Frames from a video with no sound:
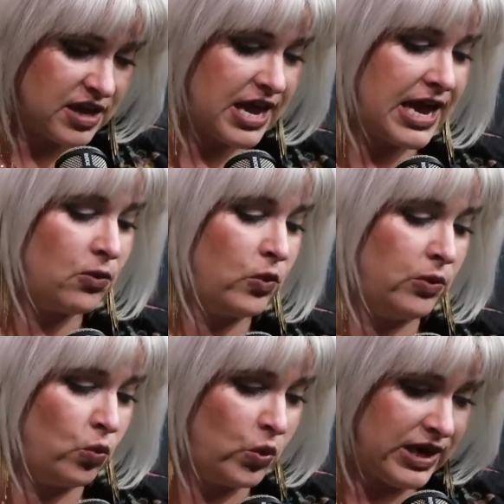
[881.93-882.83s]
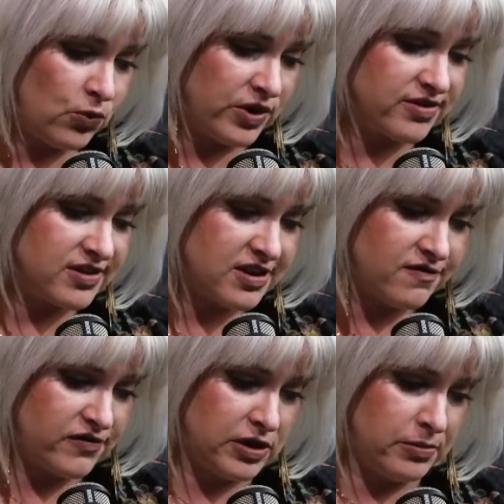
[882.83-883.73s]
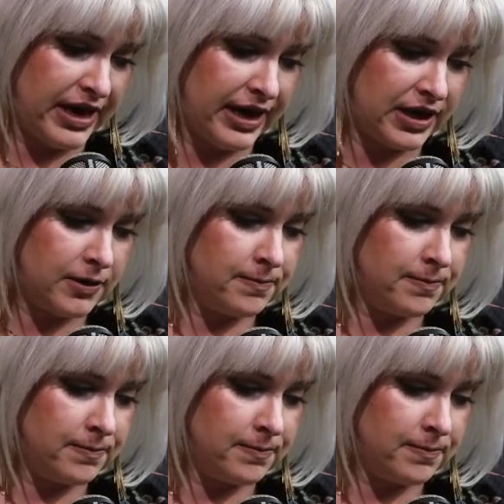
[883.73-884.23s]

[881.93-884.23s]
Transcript: And when we receive feedback,